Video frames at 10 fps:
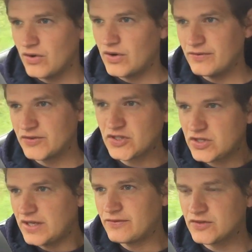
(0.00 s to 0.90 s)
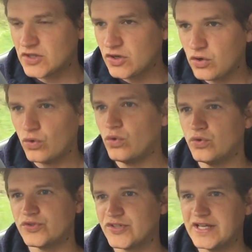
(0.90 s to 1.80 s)
if there's a
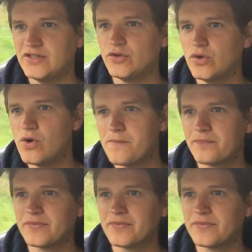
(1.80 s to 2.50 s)
clause in your